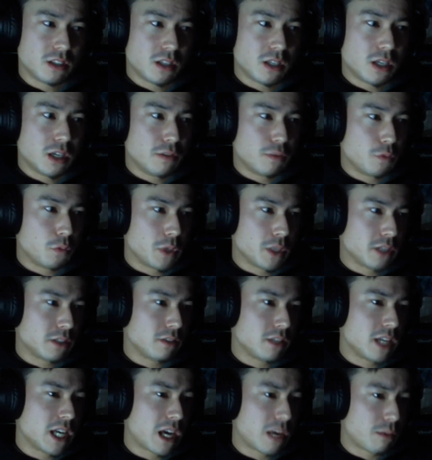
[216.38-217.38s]
of what
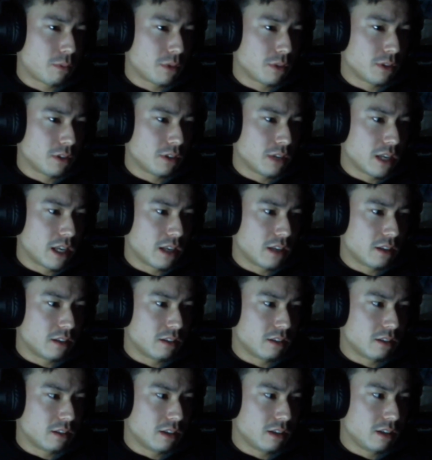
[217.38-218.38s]
could happen.
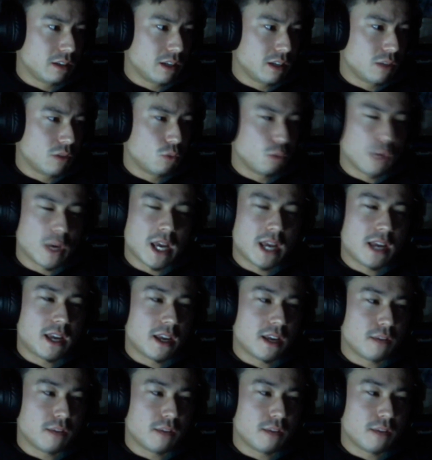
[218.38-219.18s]
And in a way,